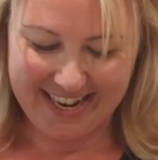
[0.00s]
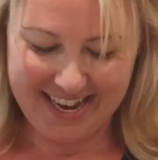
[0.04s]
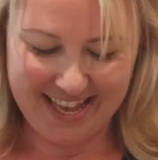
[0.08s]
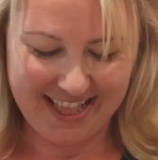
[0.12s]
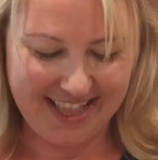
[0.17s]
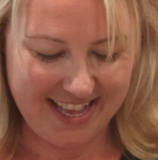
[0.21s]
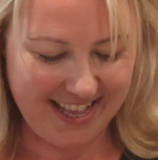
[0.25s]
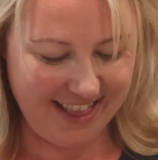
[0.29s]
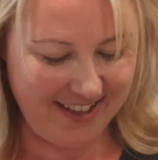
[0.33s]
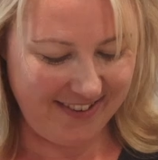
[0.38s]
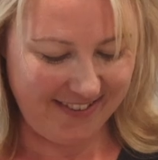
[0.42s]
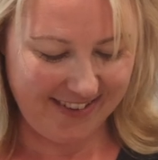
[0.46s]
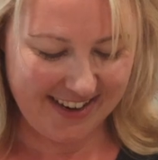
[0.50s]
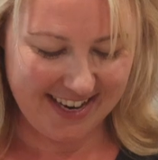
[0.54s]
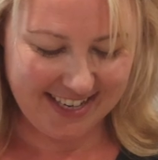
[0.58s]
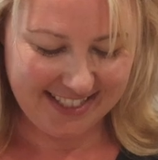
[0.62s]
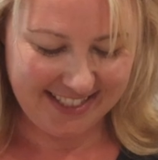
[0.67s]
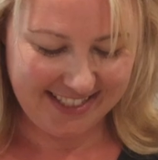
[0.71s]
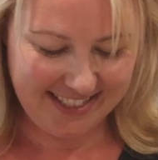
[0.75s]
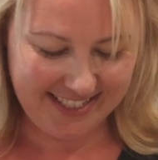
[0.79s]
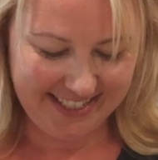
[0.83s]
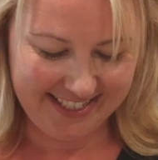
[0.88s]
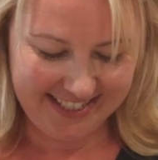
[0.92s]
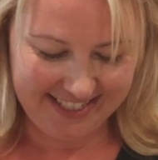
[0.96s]
and then the
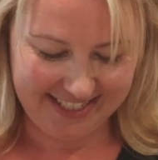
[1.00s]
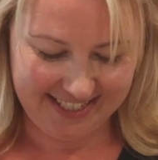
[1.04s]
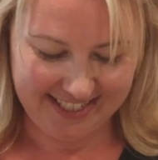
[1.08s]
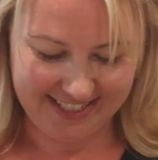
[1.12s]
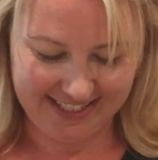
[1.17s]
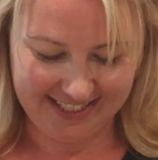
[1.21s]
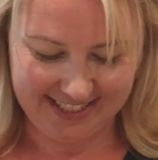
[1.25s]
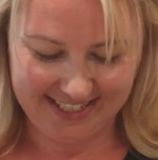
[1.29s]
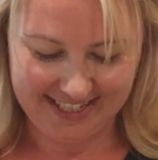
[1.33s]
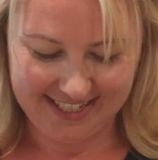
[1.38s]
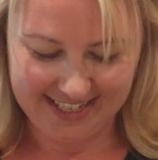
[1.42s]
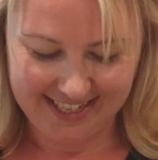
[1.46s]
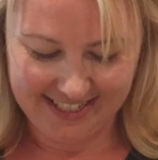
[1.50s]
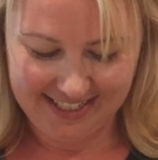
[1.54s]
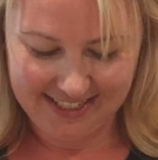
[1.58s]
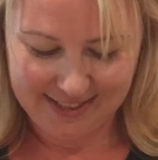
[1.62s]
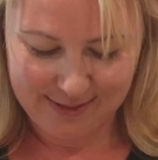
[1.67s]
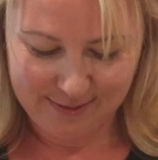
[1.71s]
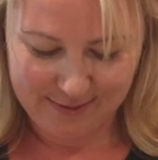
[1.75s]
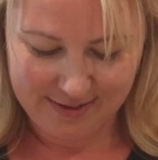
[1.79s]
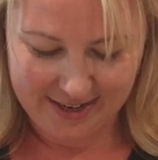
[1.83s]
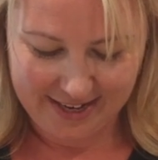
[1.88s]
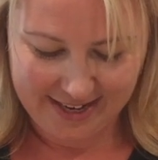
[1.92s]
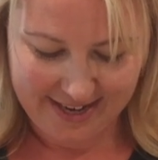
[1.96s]
rest you can just
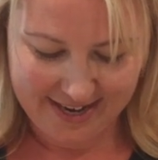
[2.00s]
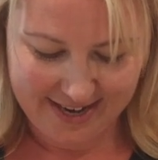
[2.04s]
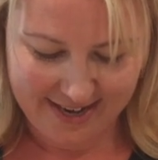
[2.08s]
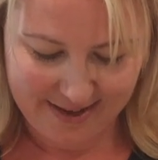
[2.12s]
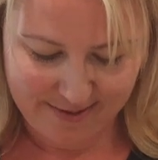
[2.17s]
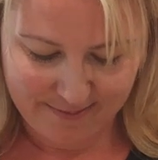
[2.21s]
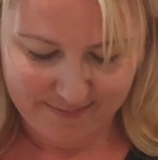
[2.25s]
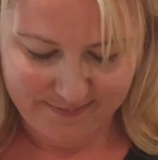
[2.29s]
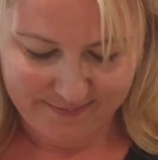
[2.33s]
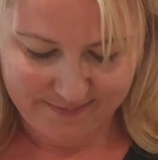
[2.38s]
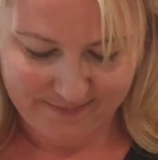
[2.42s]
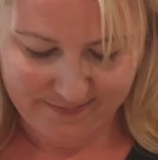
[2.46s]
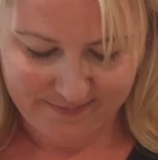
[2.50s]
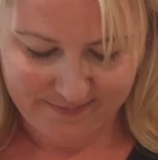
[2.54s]
dice right up.